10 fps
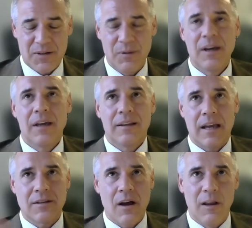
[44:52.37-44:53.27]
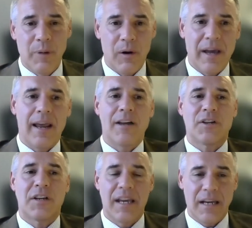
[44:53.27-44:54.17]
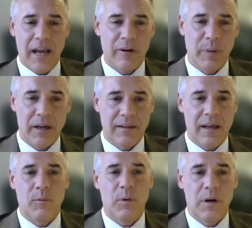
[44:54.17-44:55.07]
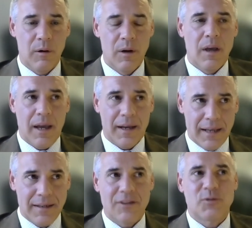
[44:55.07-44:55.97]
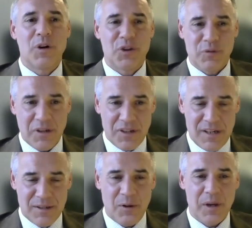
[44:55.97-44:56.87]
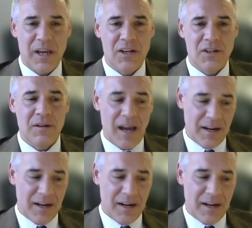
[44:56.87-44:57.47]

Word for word: So that's all about kind of educating everybody that you know, again, yes, we're a three-season location.